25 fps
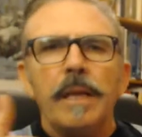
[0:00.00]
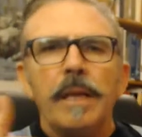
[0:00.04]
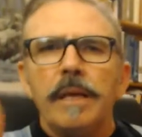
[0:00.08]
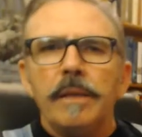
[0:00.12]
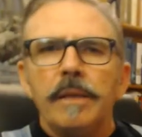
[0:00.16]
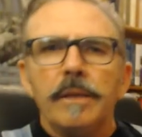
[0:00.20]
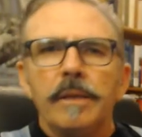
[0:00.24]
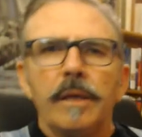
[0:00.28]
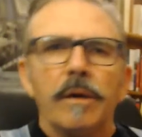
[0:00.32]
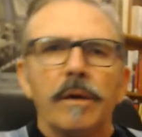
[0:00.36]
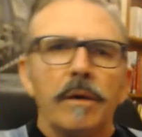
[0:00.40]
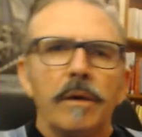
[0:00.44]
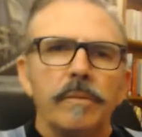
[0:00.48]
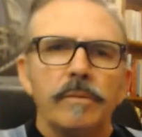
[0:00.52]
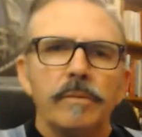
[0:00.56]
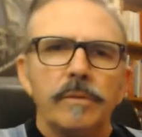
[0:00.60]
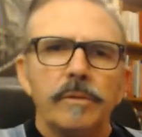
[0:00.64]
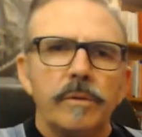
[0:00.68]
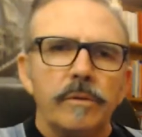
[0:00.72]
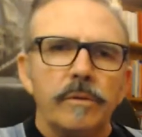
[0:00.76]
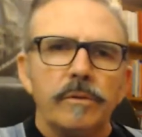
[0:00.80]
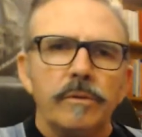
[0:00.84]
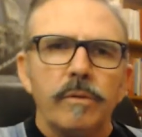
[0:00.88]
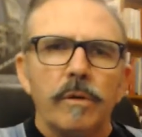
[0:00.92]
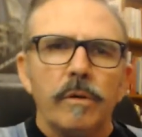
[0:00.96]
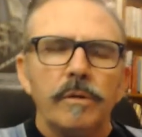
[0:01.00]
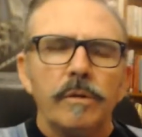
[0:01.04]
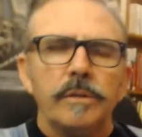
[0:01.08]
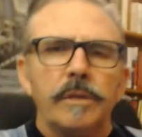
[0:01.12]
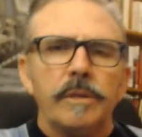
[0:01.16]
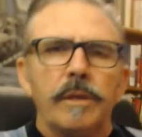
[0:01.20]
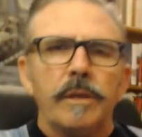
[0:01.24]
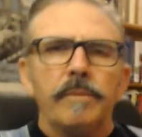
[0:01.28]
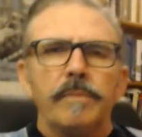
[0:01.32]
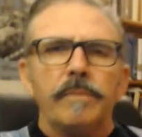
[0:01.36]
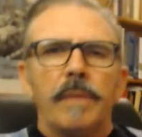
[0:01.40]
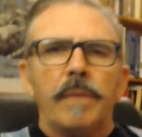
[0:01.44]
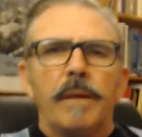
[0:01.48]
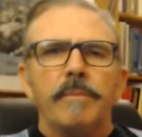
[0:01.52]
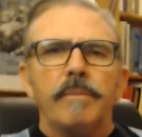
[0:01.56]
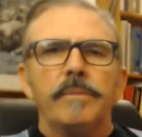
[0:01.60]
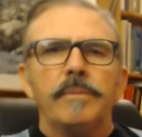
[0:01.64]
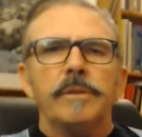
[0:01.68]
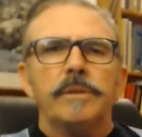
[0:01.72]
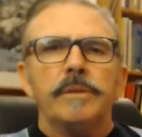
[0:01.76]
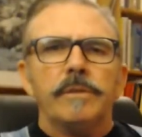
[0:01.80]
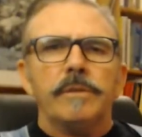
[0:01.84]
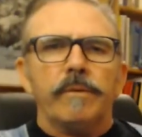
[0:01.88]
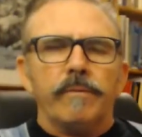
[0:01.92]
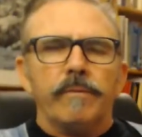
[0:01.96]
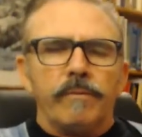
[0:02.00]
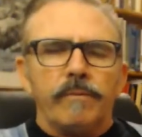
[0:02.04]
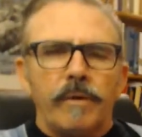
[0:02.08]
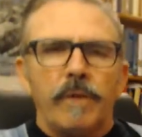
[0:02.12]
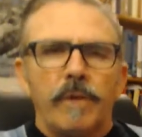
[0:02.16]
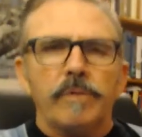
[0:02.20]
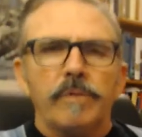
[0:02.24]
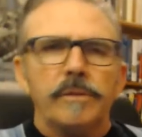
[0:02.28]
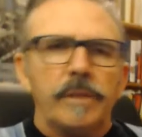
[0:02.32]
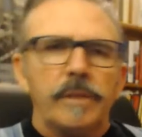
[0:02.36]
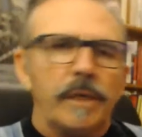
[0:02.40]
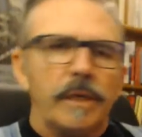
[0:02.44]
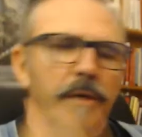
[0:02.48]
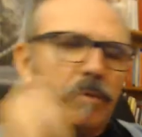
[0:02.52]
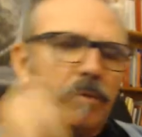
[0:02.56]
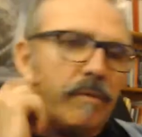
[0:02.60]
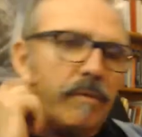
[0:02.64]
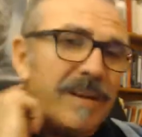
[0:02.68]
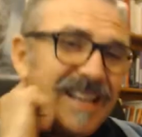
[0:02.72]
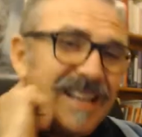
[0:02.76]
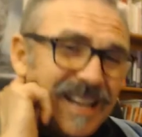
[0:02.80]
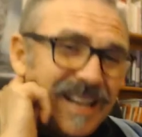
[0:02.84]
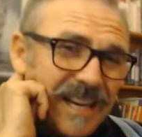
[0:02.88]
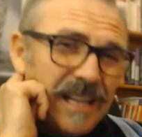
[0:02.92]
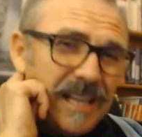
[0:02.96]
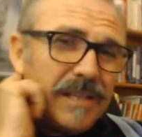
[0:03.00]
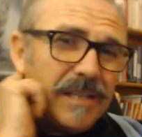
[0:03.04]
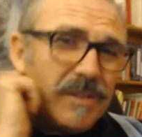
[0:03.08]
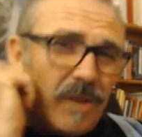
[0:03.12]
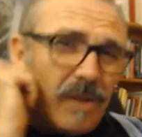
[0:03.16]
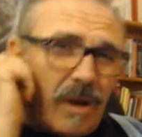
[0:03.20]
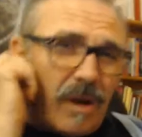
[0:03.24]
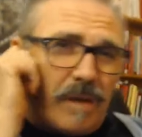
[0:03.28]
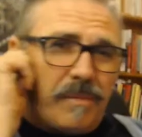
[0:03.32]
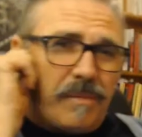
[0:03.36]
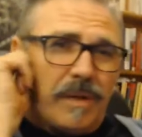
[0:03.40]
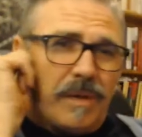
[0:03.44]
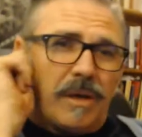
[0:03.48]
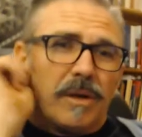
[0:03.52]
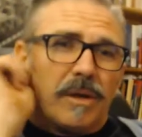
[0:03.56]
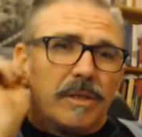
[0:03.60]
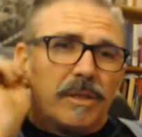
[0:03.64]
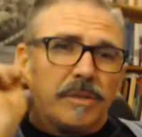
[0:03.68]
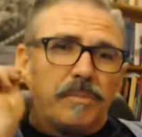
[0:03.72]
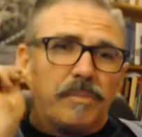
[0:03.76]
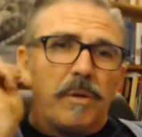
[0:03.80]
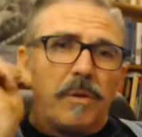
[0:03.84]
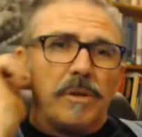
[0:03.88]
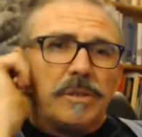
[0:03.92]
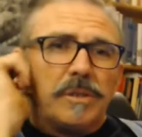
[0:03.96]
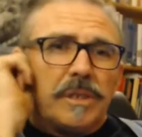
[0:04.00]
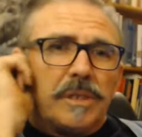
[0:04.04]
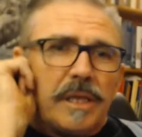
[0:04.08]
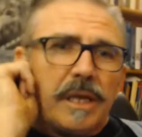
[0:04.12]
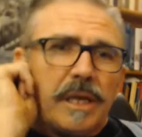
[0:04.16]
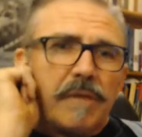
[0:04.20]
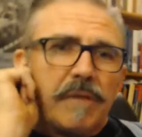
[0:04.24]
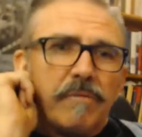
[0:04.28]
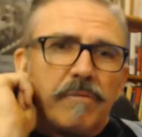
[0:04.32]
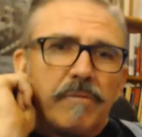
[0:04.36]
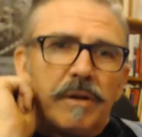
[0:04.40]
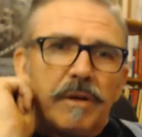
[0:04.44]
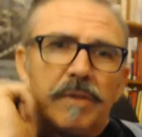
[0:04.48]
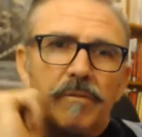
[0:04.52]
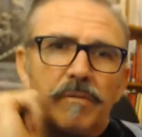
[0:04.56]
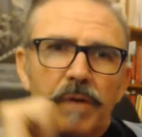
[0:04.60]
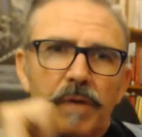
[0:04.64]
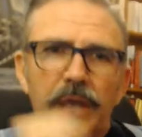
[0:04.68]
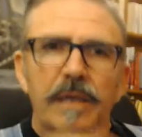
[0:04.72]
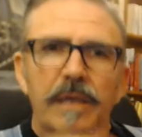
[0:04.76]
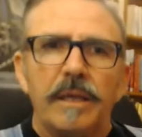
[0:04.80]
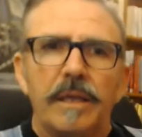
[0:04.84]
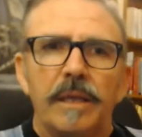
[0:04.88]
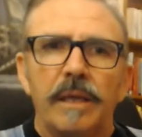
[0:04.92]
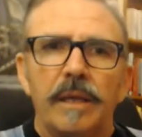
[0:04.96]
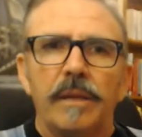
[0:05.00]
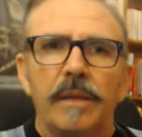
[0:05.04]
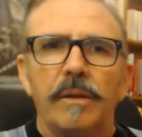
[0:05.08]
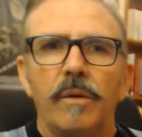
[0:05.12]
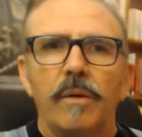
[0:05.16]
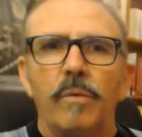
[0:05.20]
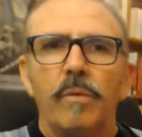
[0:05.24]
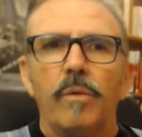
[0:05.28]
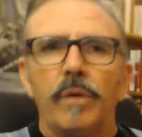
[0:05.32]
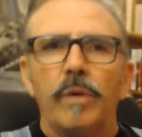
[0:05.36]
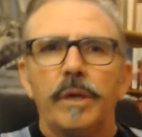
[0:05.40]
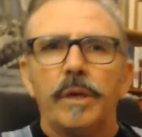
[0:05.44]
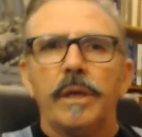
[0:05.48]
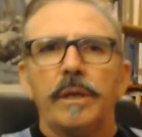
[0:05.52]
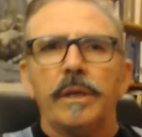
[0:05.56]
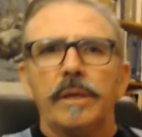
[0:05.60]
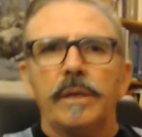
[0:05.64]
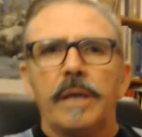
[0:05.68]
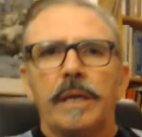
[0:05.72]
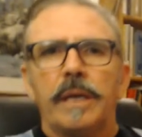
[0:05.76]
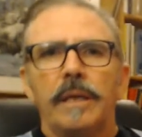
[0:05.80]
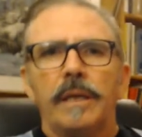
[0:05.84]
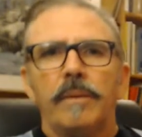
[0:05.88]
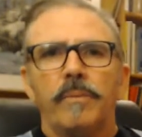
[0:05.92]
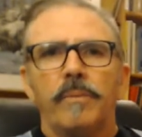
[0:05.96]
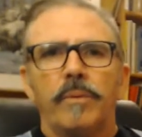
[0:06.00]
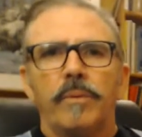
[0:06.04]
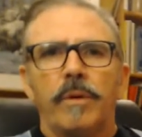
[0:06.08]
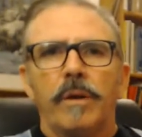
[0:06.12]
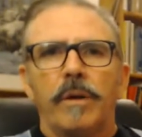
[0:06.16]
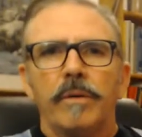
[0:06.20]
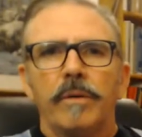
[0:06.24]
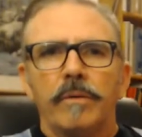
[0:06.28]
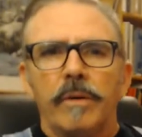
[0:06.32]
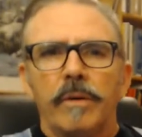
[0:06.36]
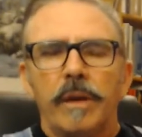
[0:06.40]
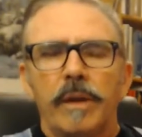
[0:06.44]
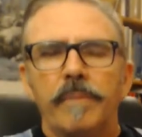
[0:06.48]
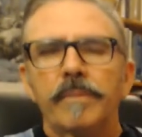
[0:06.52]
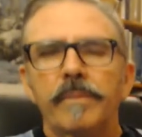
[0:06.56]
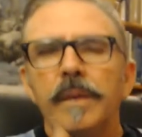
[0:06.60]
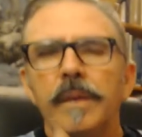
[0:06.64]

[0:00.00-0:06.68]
They've got 12-step numbers of phones they can ring at any time. They've got a sponsor they can ring regularly and they're working a daily program.